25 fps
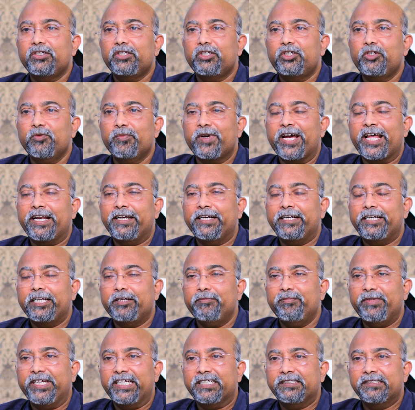humanity
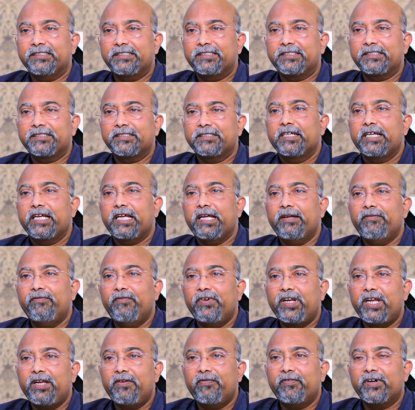means.
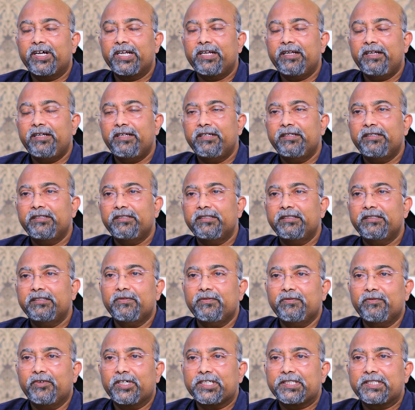Everyone
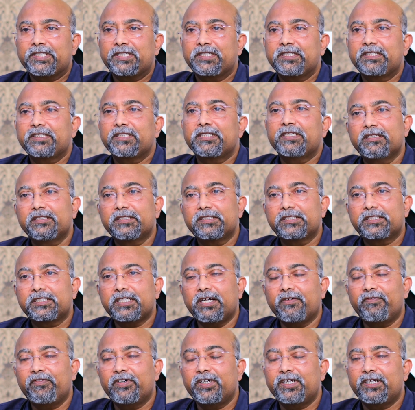was
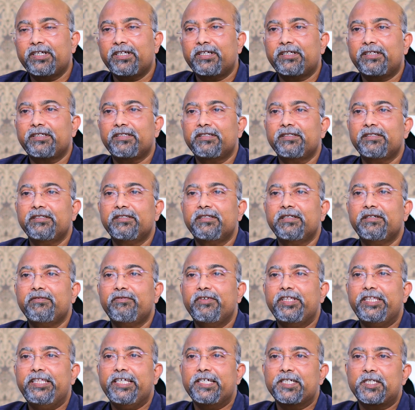sufferer
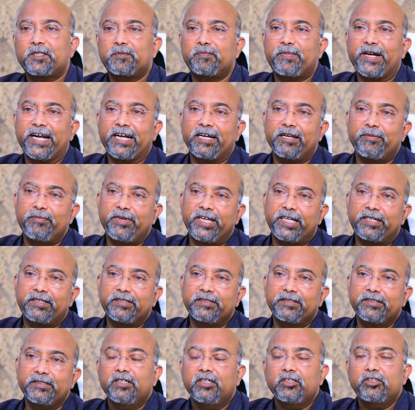with this pandemic.
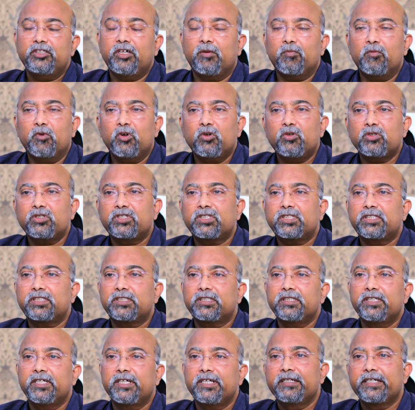The most
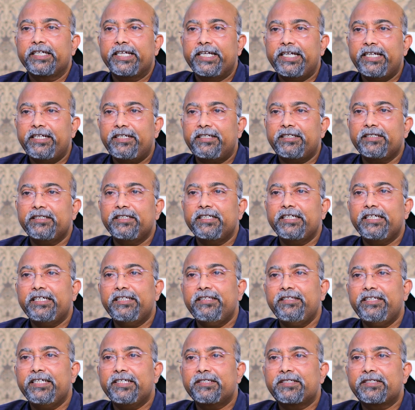hit
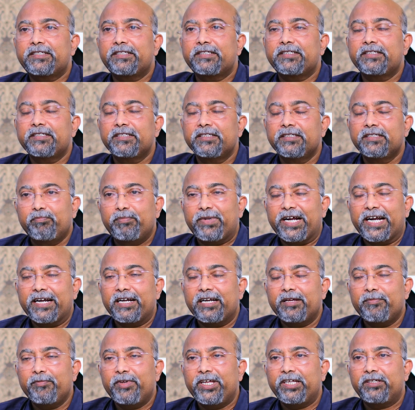in this
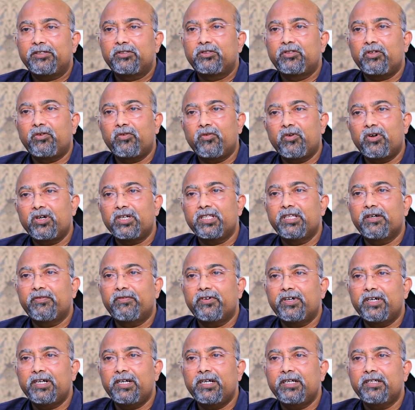pandemic throughout the
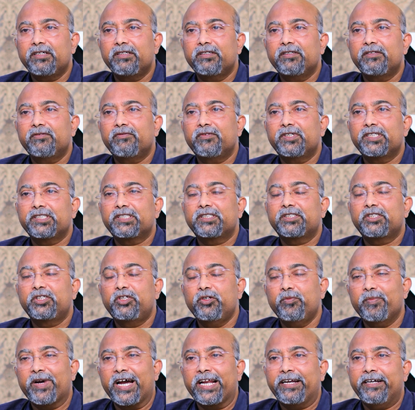world was
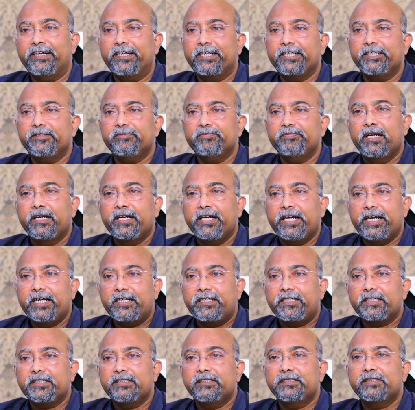humanity. At